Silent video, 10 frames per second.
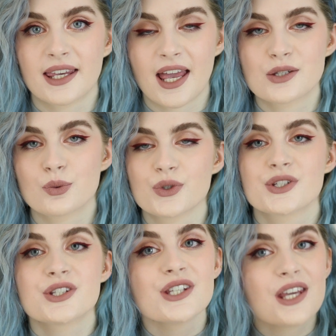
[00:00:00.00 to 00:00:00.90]
I guess, we'll
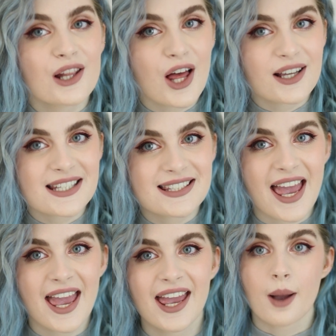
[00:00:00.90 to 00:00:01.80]
see along the
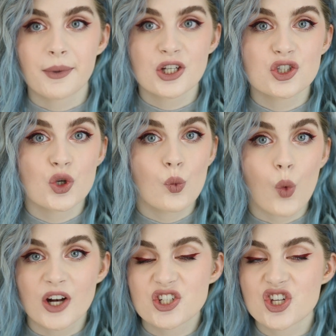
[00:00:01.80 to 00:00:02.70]
day. I'm gonna do
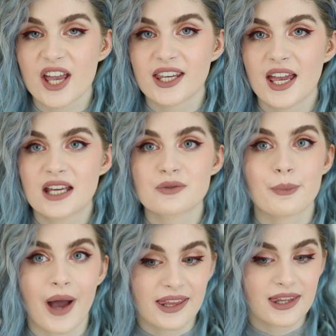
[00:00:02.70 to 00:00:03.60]
one
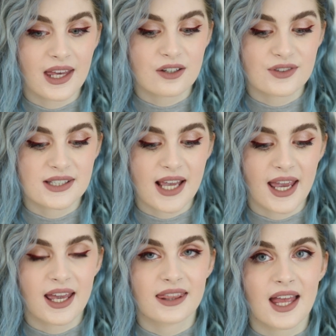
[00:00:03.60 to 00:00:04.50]
check-in by the end of the
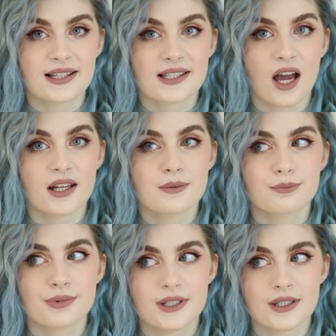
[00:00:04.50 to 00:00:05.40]
day, and that's gonna
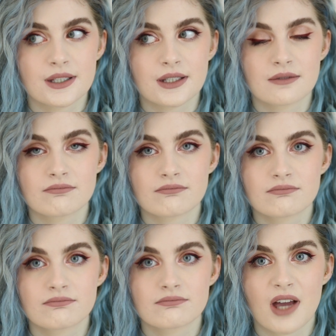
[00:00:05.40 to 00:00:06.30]
be
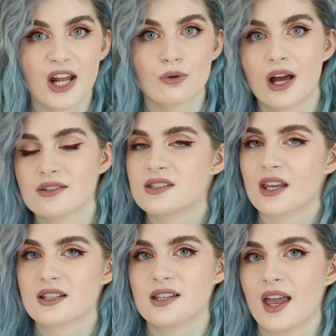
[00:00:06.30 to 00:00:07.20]
at around
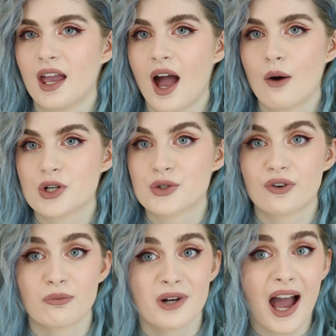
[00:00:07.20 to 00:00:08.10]
6 to 8 hours
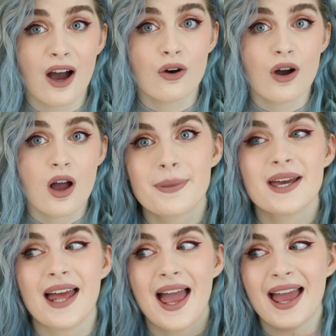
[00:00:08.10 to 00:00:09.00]
from now.
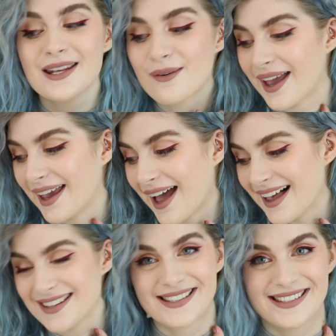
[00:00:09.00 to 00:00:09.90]
But anyway,
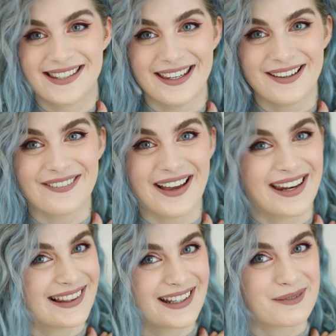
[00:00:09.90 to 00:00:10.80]
I'll see you
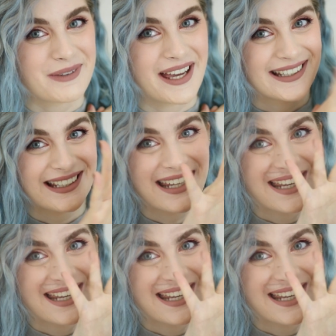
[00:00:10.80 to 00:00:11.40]
in a little bit.